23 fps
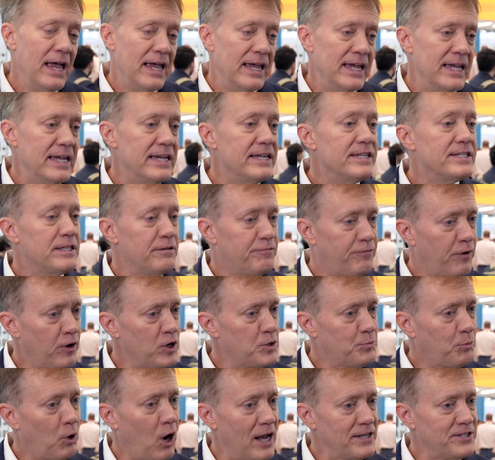is the
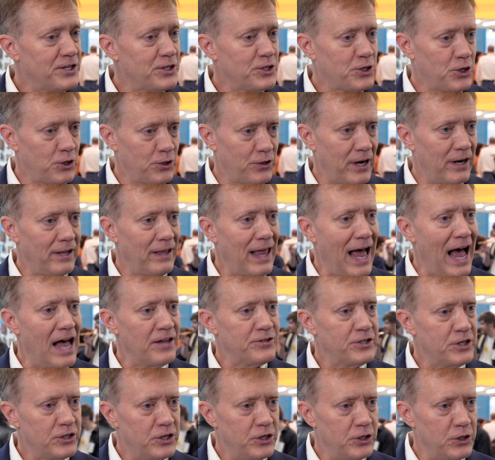first processor that
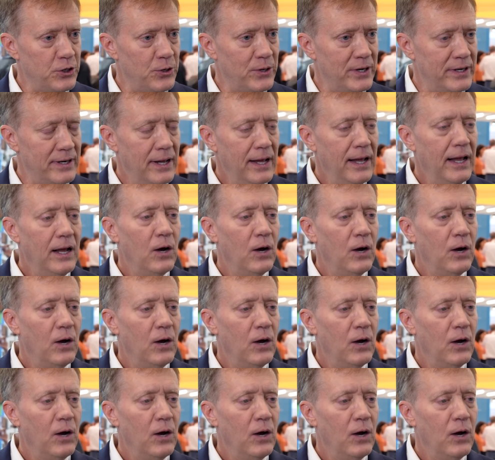allows it to do it.